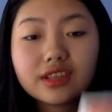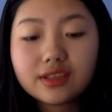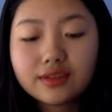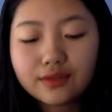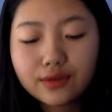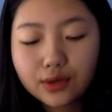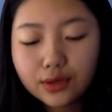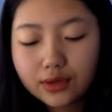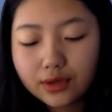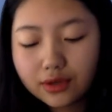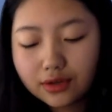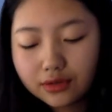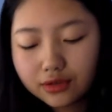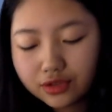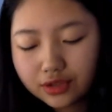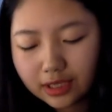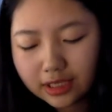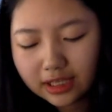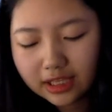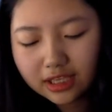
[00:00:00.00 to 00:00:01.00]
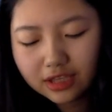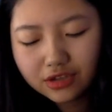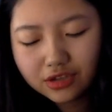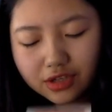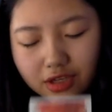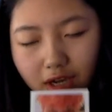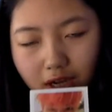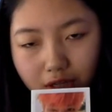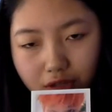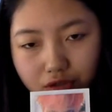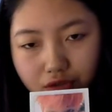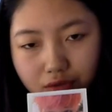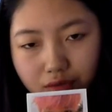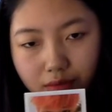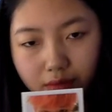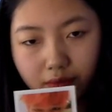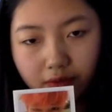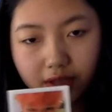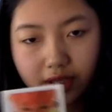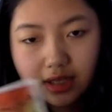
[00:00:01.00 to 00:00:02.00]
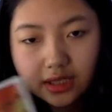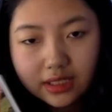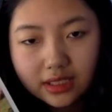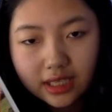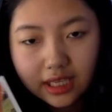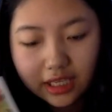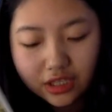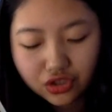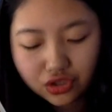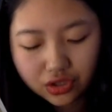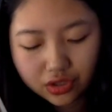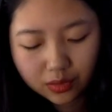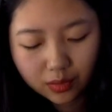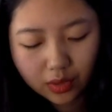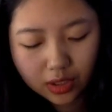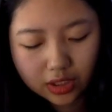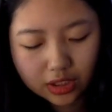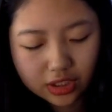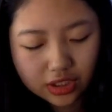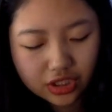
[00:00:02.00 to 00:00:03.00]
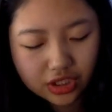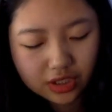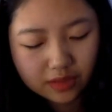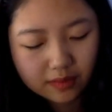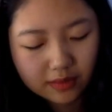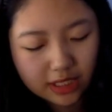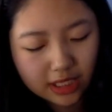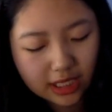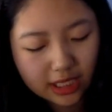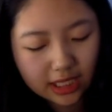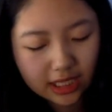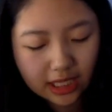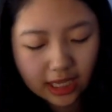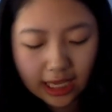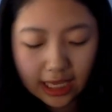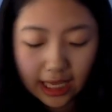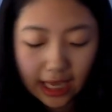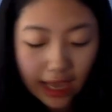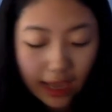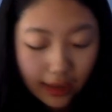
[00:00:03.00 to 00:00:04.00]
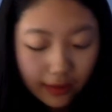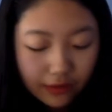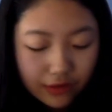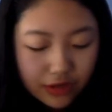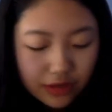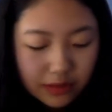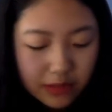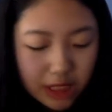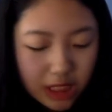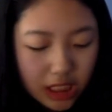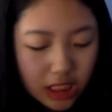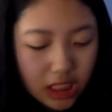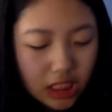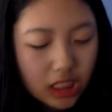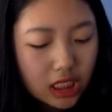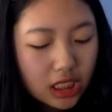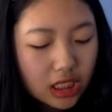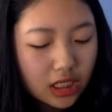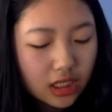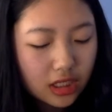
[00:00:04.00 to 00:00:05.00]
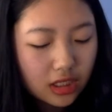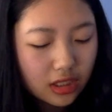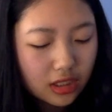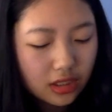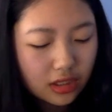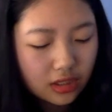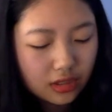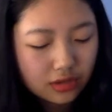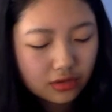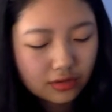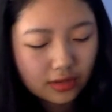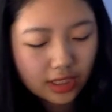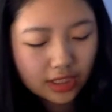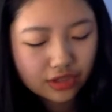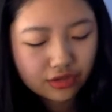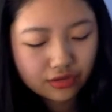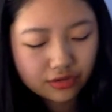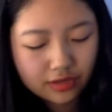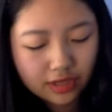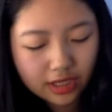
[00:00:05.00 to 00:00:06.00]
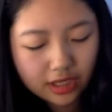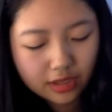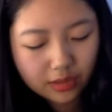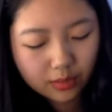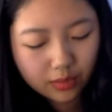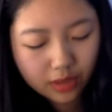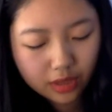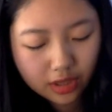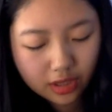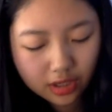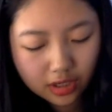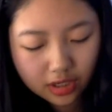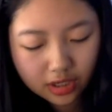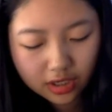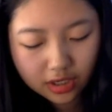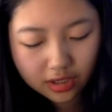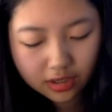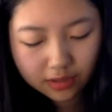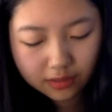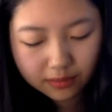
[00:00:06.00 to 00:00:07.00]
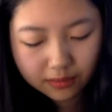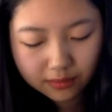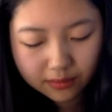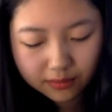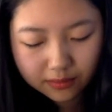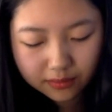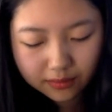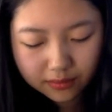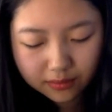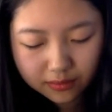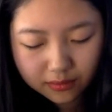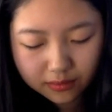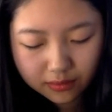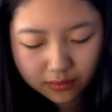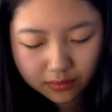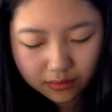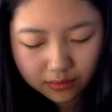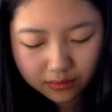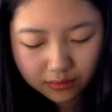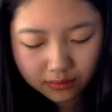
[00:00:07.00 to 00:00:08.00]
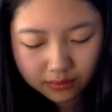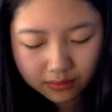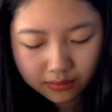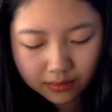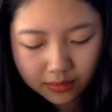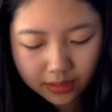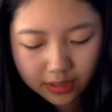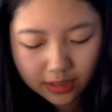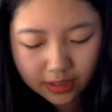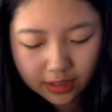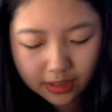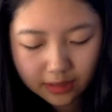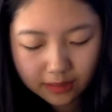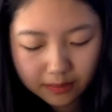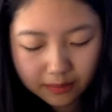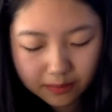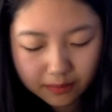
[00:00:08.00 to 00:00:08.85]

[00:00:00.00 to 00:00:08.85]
this photo. I think she got two of this, and she wants Jimin, and I have Jimin. So I traded with her. But yeah.